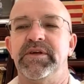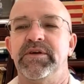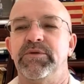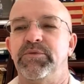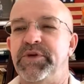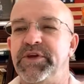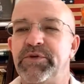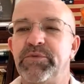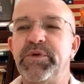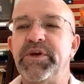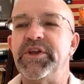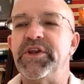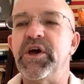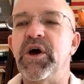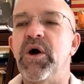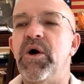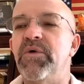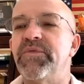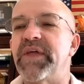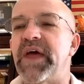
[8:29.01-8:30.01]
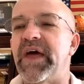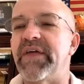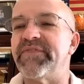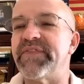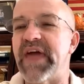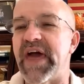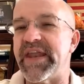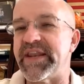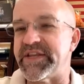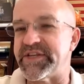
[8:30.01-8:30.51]
We know that
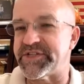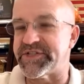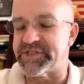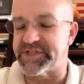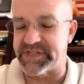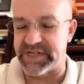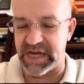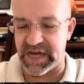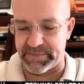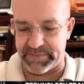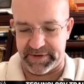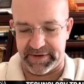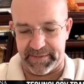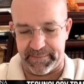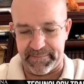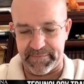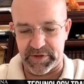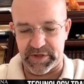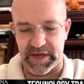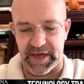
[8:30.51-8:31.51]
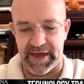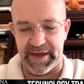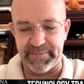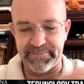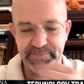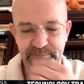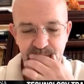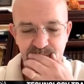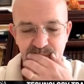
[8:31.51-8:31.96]
that is coming. Okay.